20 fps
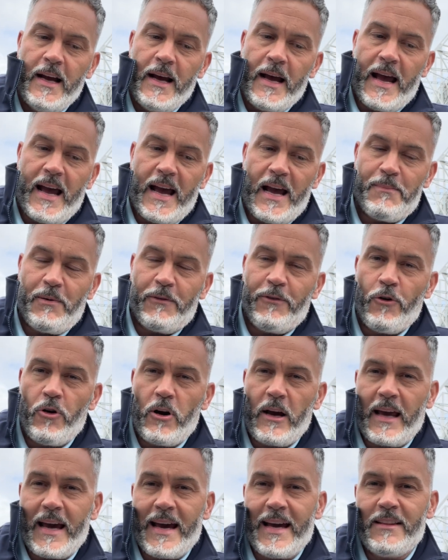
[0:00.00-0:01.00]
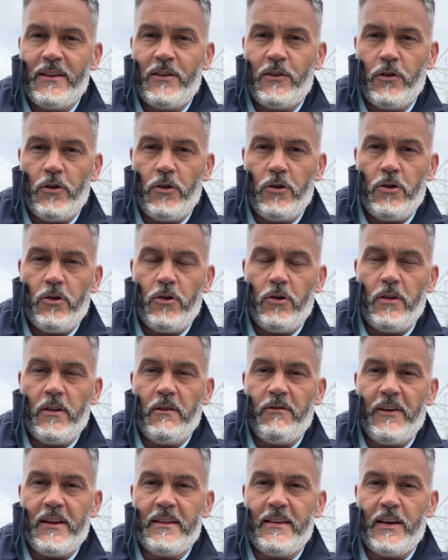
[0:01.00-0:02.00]
Before I get into the
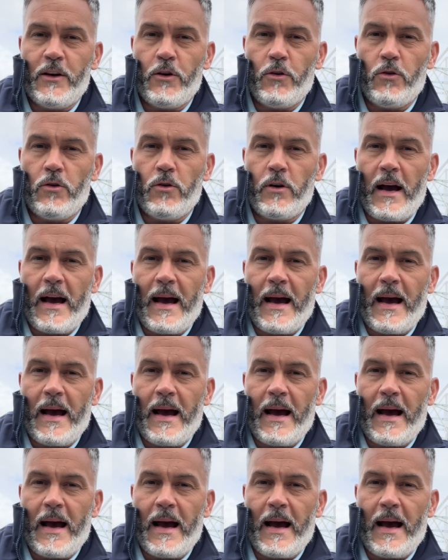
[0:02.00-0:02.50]
video,